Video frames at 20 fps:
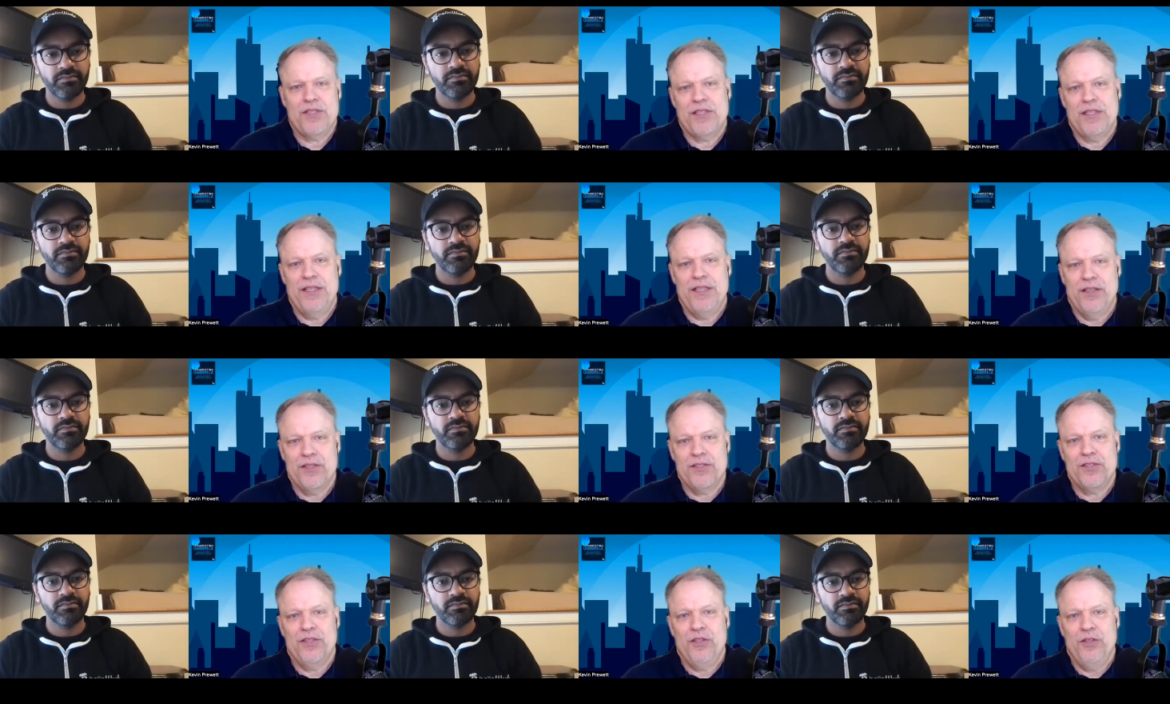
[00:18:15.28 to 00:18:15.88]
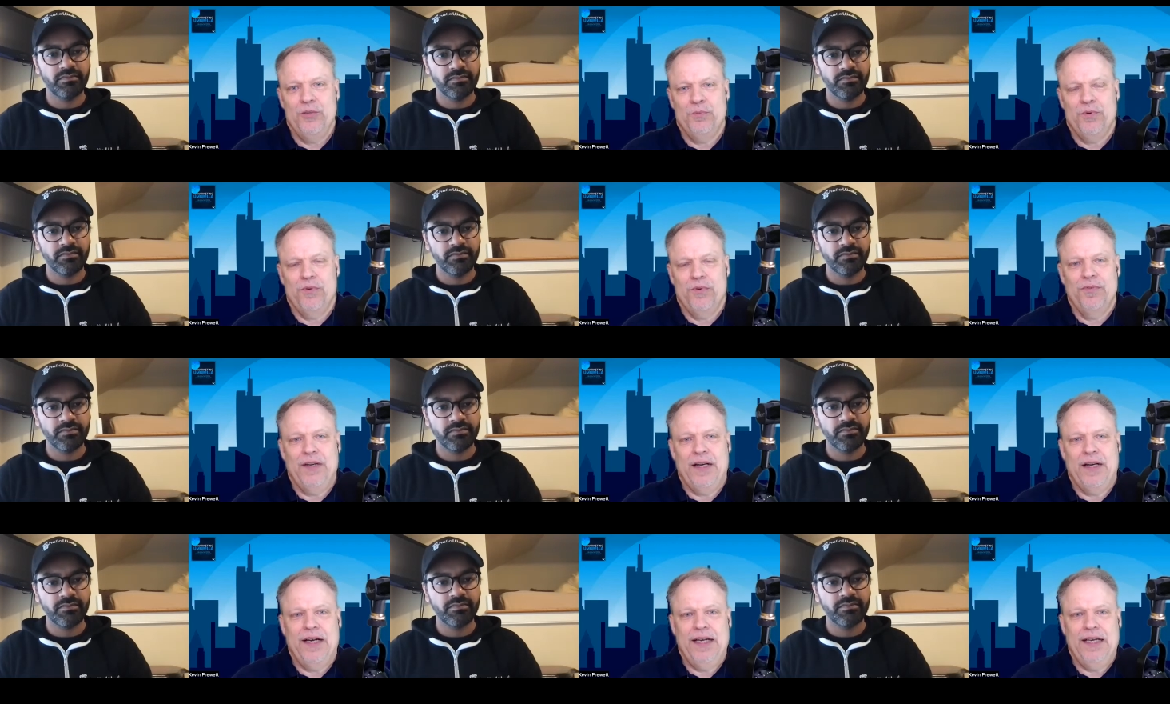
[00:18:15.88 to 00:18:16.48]
Speaker 1: tiers that you
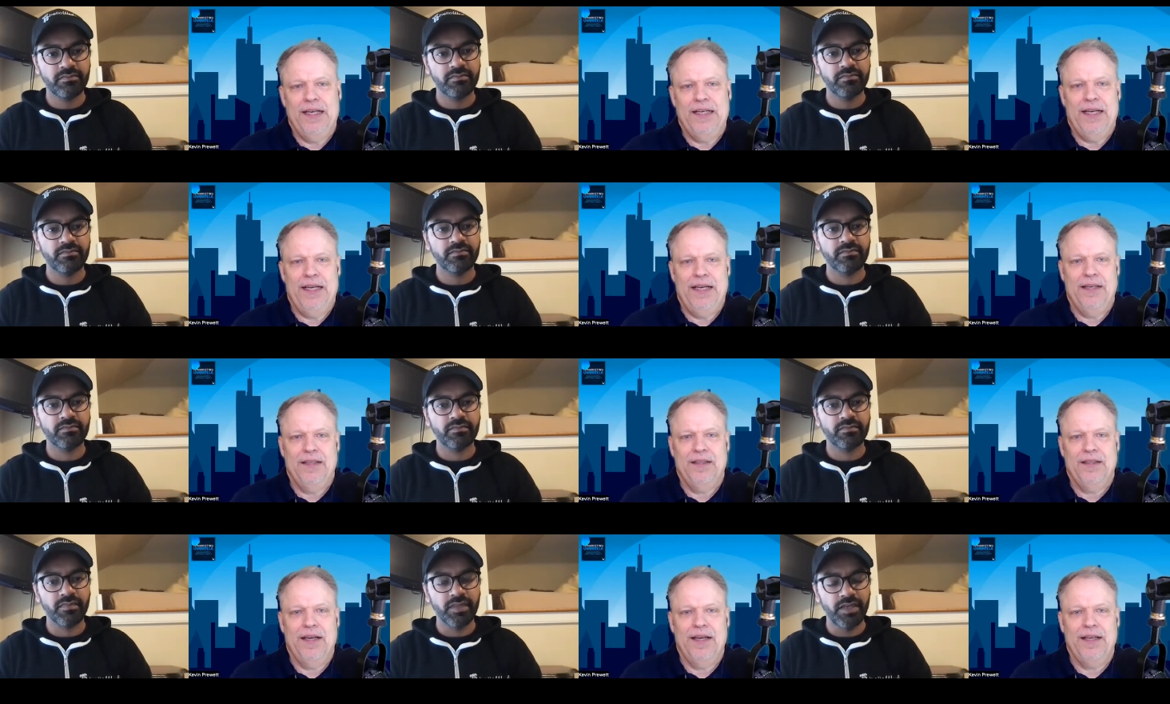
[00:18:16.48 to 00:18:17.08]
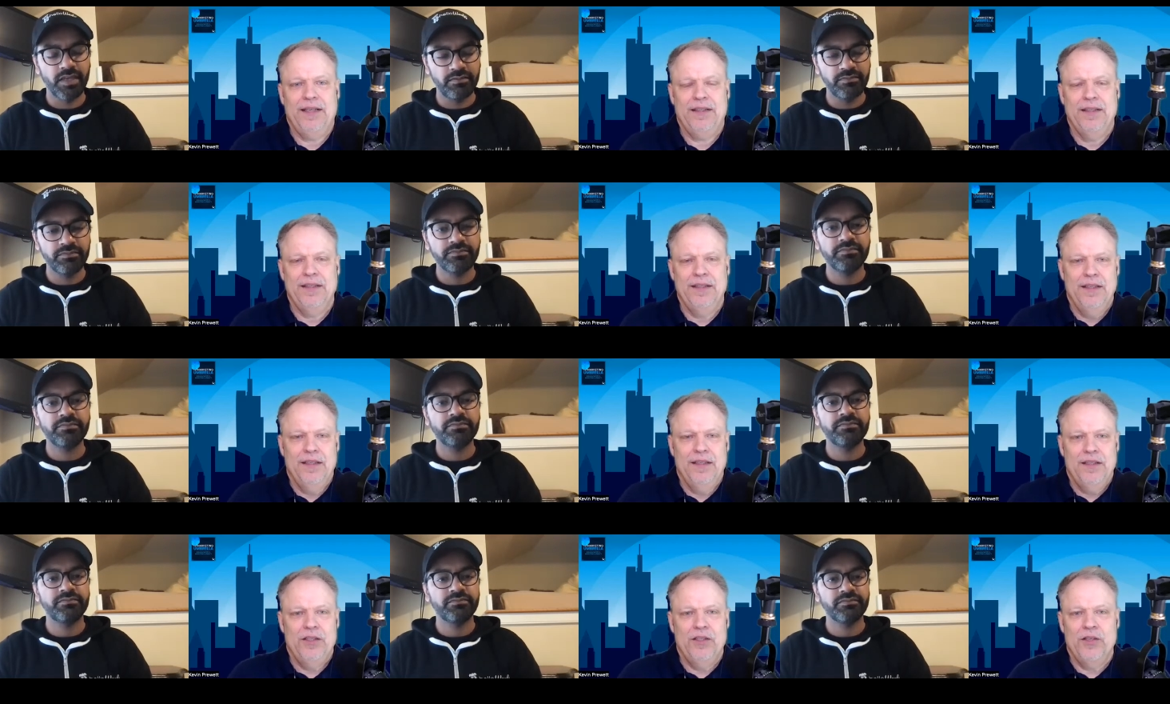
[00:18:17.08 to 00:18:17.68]
provide and like yeah.
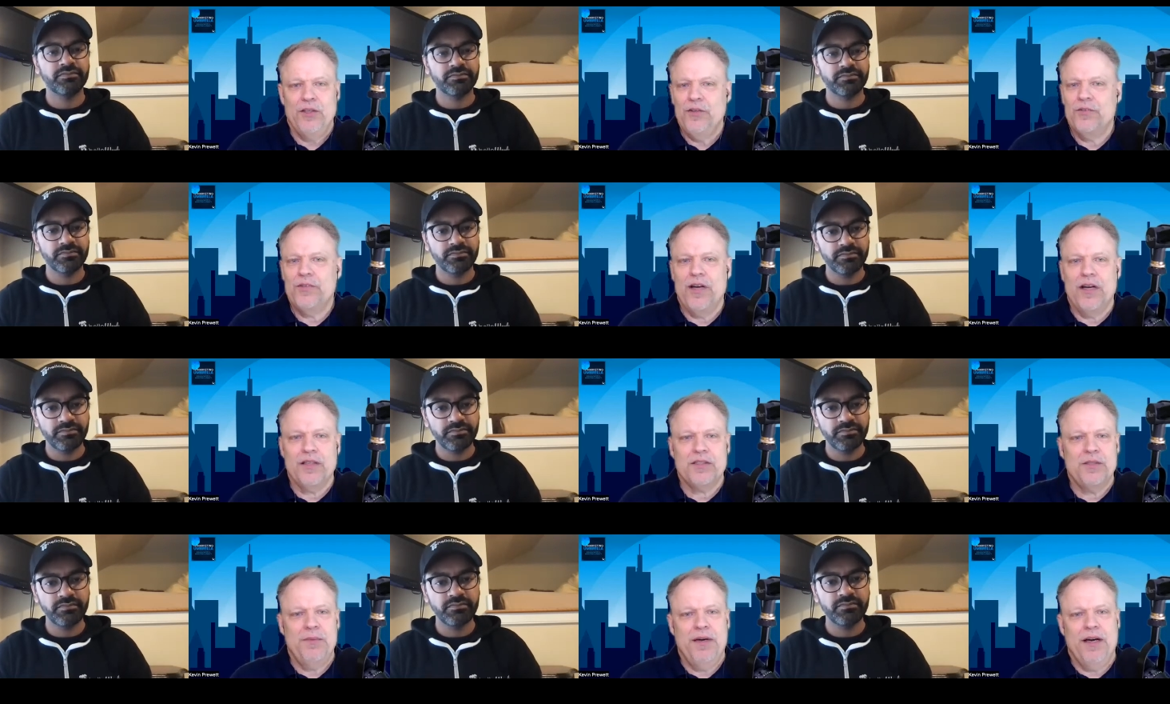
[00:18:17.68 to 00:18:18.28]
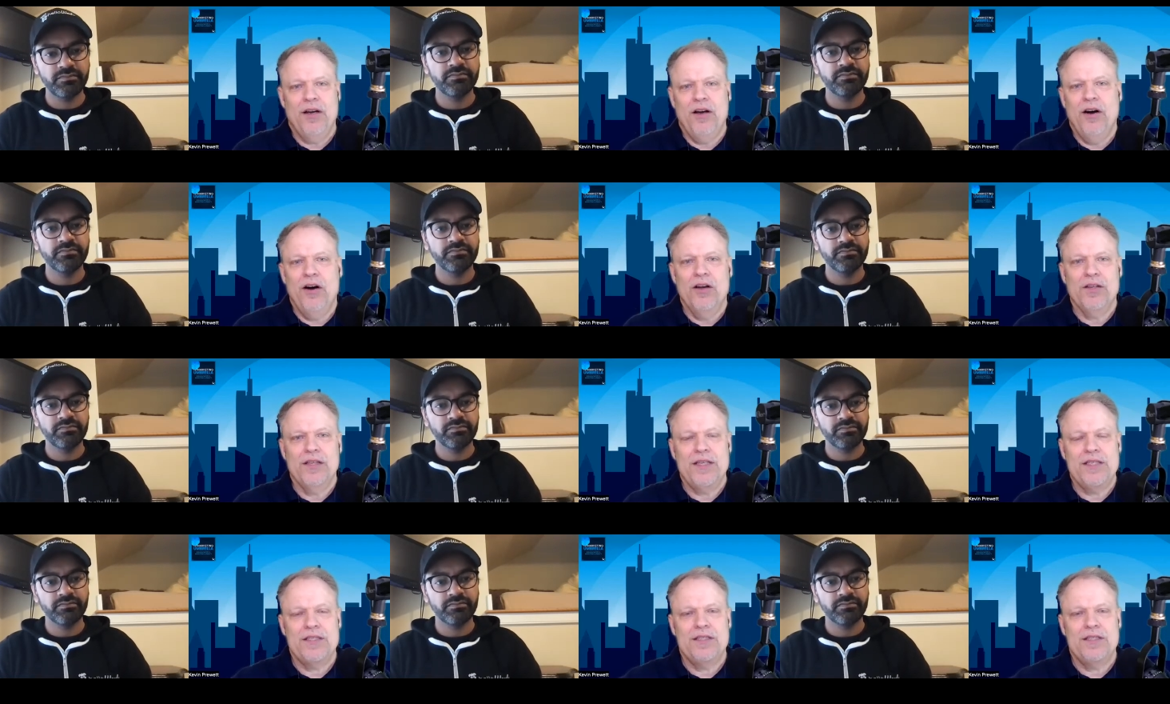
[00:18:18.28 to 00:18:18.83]
you know you've talked about all these